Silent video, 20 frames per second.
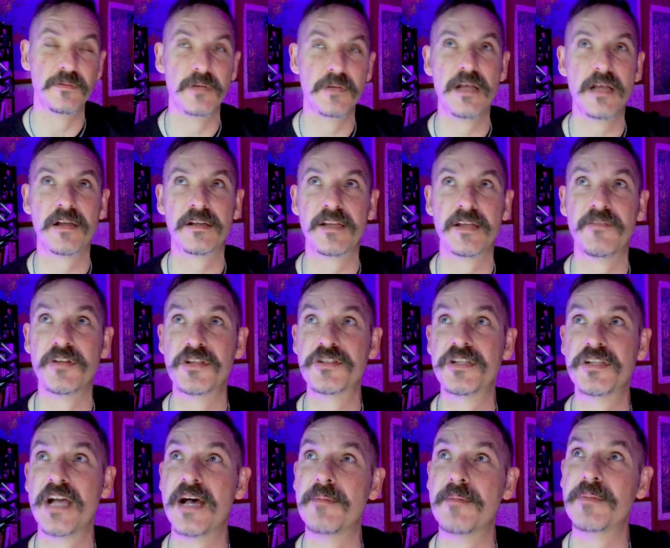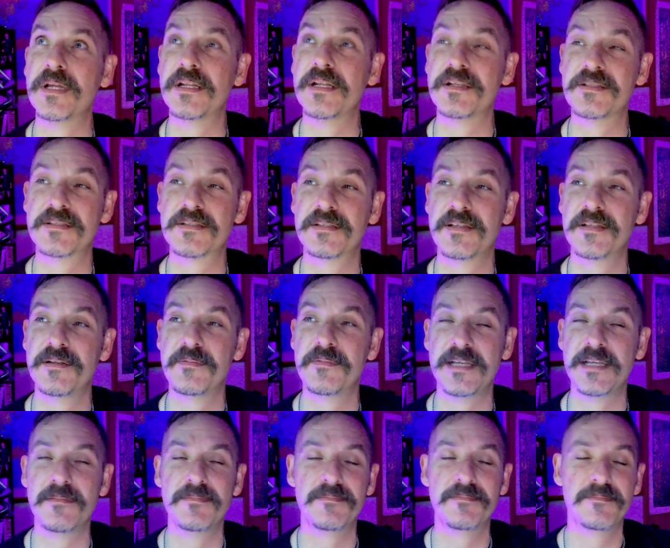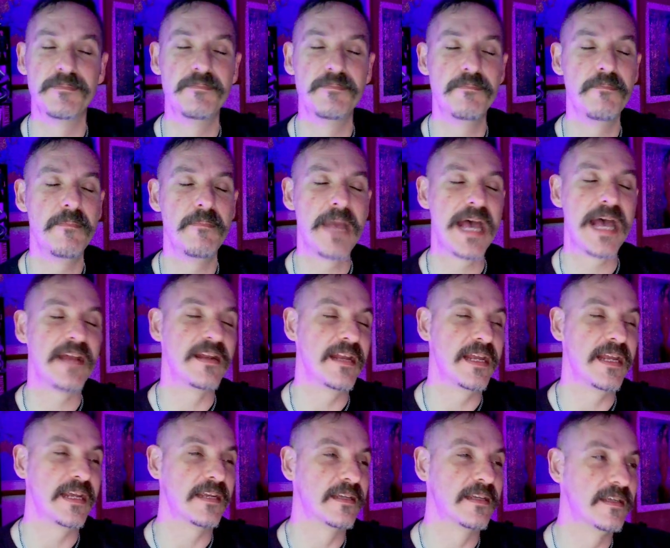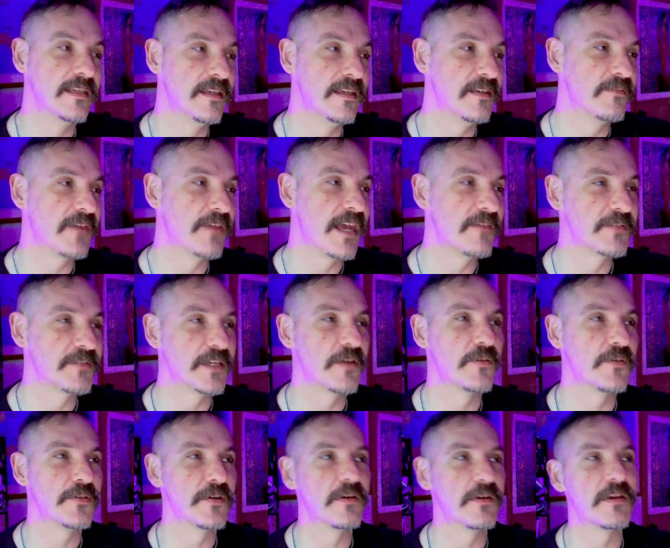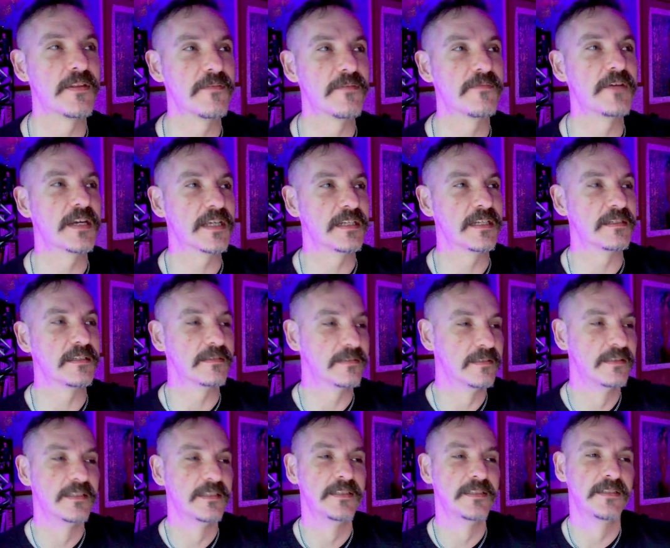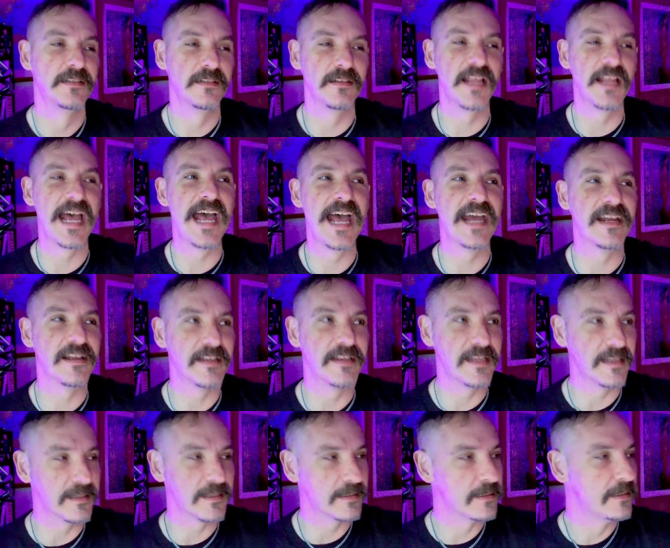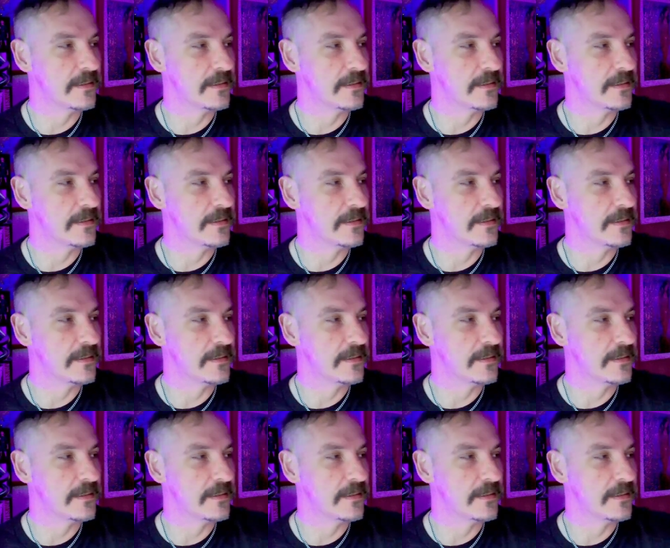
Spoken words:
I'll give it a shot, but it's going to be maddening if I have to go through all the fucking lag again.